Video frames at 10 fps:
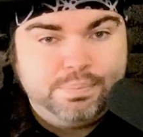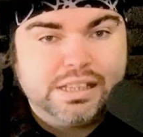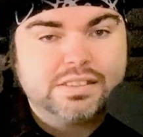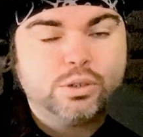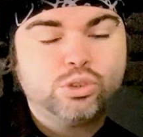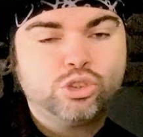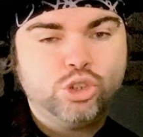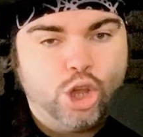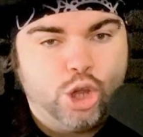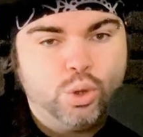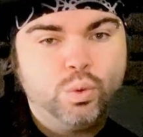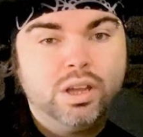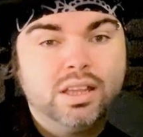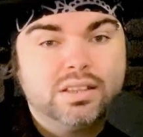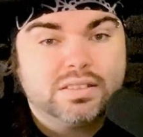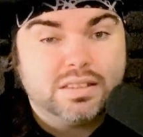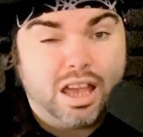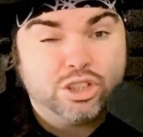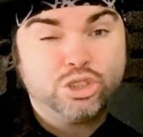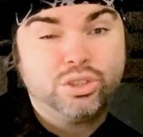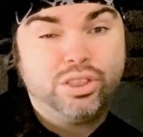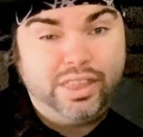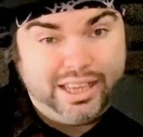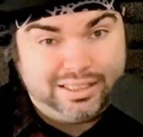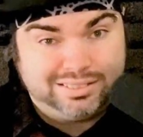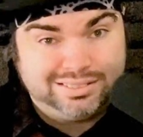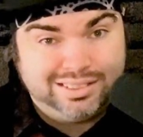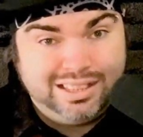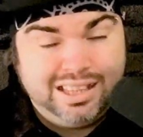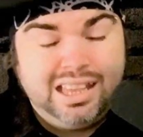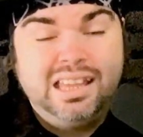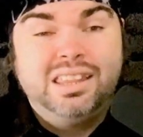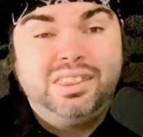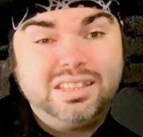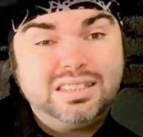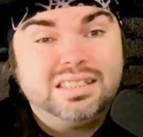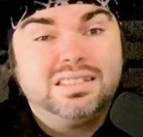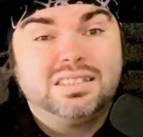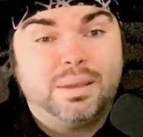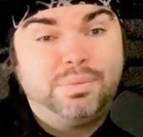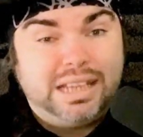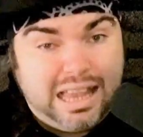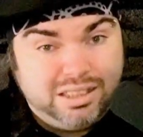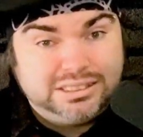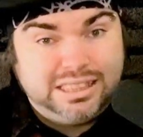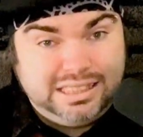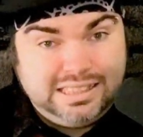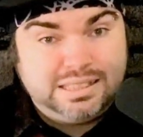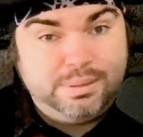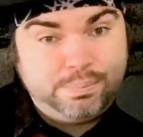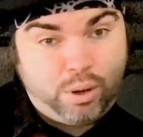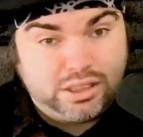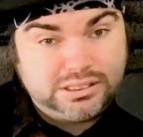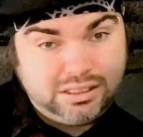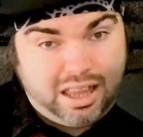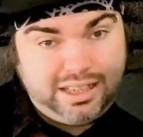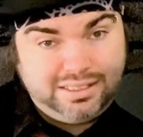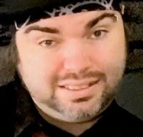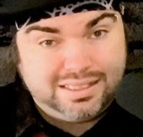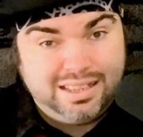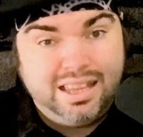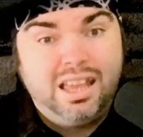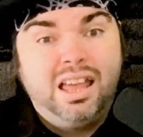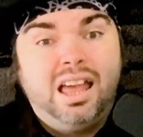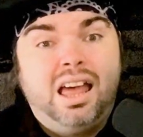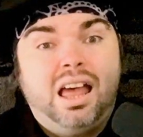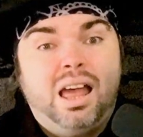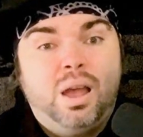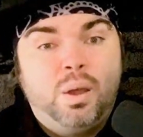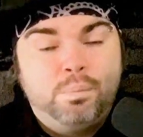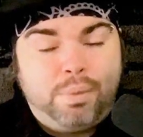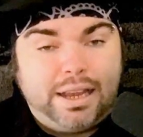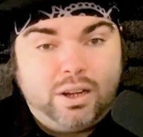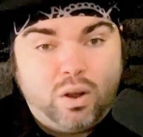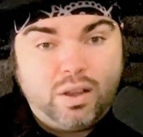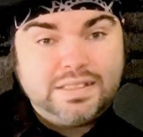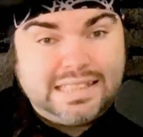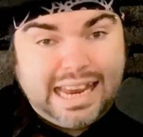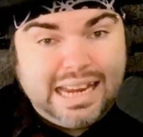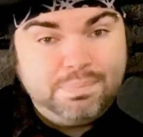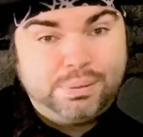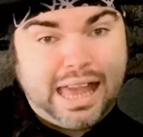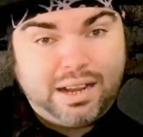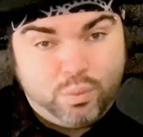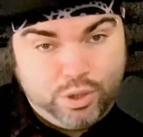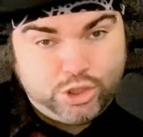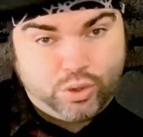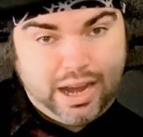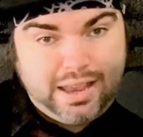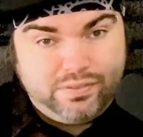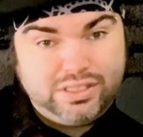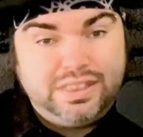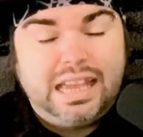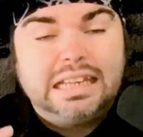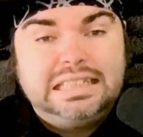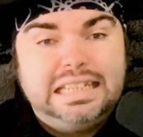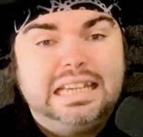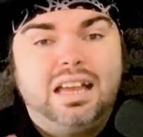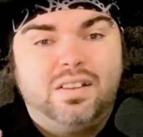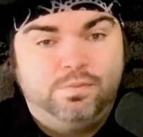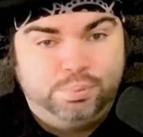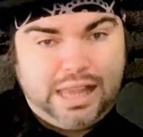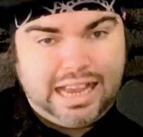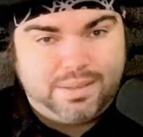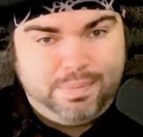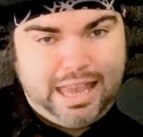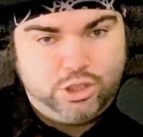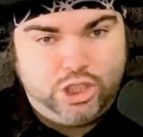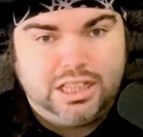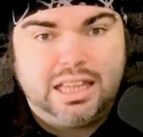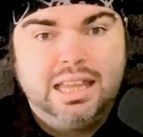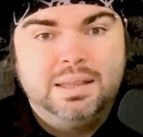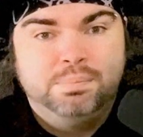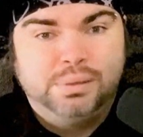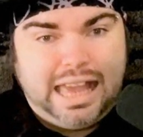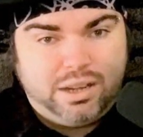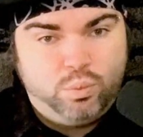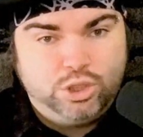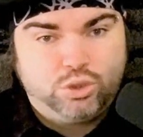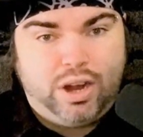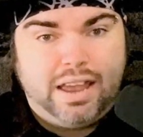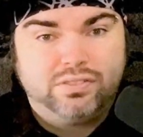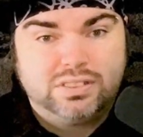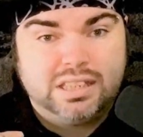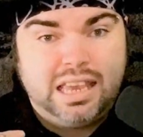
because there's no such thing. This is something else that needs to be brought to light. By saying black witchcraft, the idea of black magic, black witchcraft,